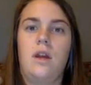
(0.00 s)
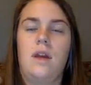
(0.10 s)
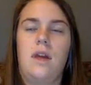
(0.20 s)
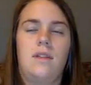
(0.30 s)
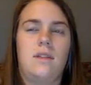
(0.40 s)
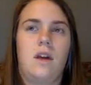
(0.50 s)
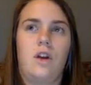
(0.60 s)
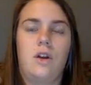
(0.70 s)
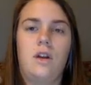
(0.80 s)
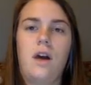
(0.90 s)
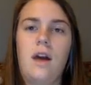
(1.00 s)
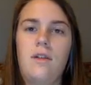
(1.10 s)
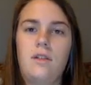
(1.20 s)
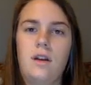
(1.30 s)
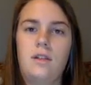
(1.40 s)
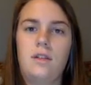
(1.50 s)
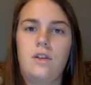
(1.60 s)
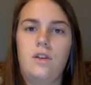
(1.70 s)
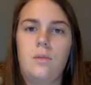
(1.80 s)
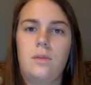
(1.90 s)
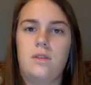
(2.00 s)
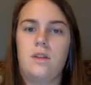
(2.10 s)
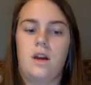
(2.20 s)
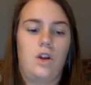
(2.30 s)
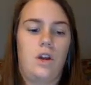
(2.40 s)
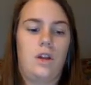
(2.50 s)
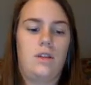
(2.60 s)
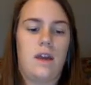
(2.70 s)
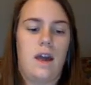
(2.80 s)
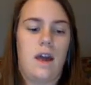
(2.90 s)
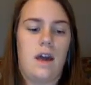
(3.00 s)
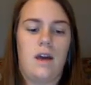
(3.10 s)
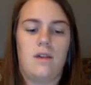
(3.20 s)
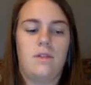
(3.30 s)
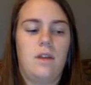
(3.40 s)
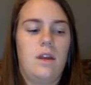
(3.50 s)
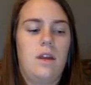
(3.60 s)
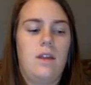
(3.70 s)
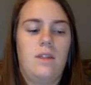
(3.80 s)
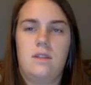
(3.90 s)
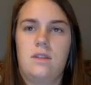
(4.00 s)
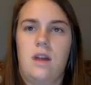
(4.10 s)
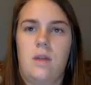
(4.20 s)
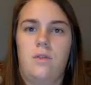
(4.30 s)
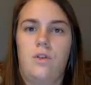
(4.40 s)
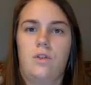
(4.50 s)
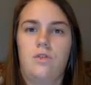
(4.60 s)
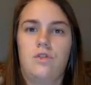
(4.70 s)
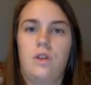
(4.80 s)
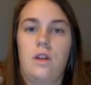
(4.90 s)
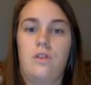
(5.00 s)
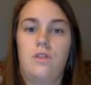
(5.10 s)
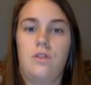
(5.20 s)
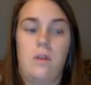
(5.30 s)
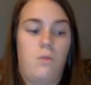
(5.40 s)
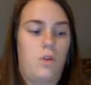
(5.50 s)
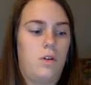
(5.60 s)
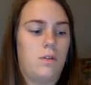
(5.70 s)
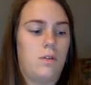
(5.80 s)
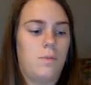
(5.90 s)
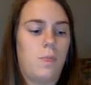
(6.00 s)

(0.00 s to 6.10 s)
It is not good to have a toxic group. It's not good to have this type of culture in your teamwork.